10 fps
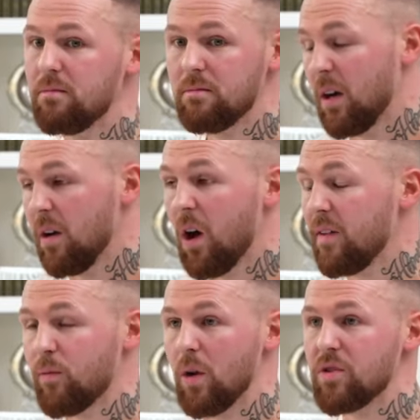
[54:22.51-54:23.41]
My
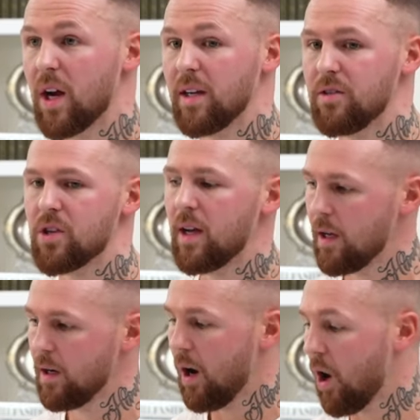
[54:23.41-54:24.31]
life won't change.
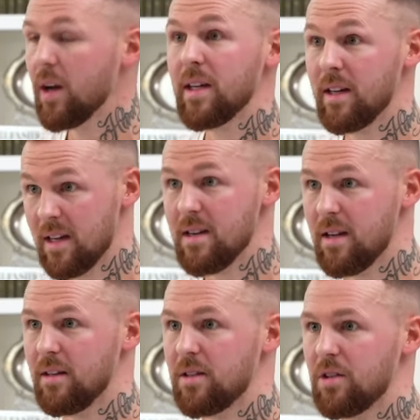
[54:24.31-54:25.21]
I
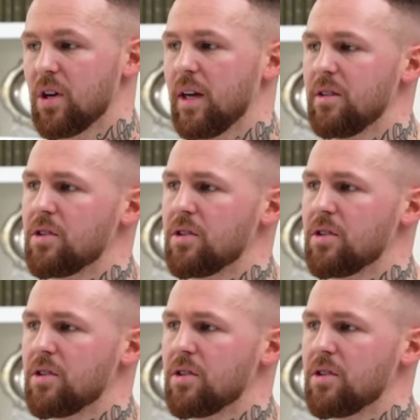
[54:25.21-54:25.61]
needed to change.